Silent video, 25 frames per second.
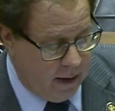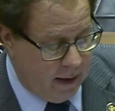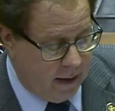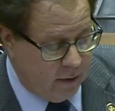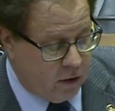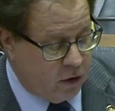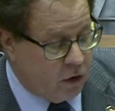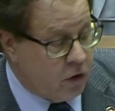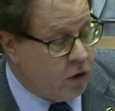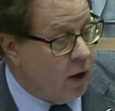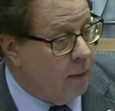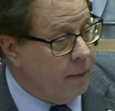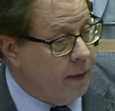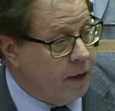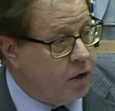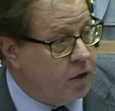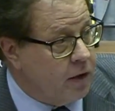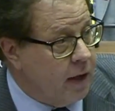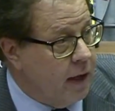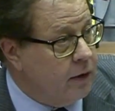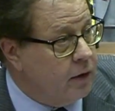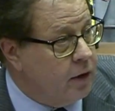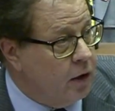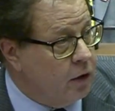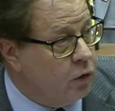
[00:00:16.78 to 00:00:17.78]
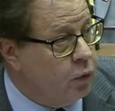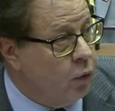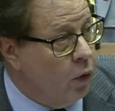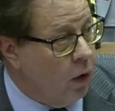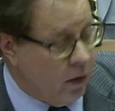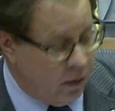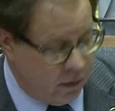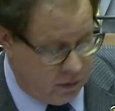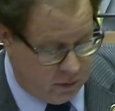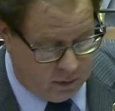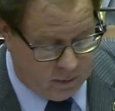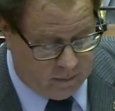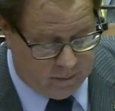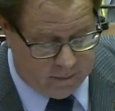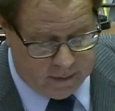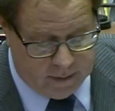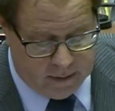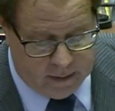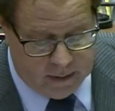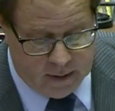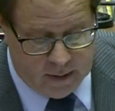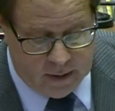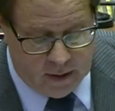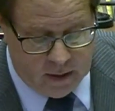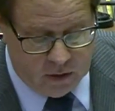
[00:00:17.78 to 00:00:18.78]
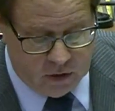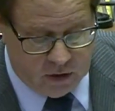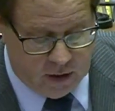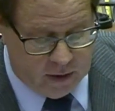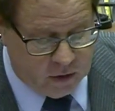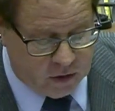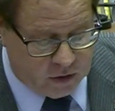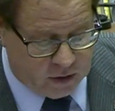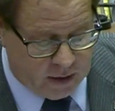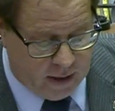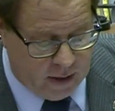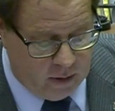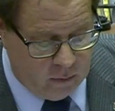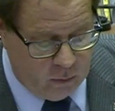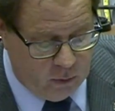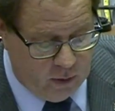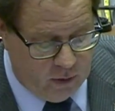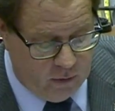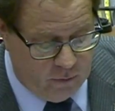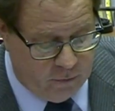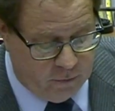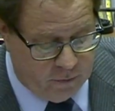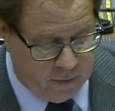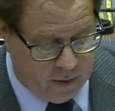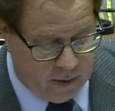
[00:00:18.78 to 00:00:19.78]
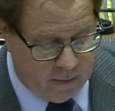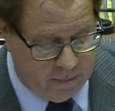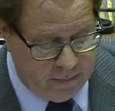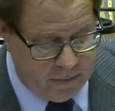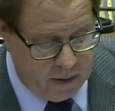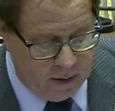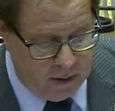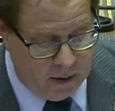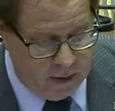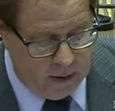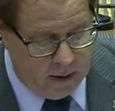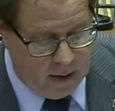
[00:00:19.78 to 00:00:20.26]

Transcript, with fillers: And to some extent, it's worked. Since then, we've um,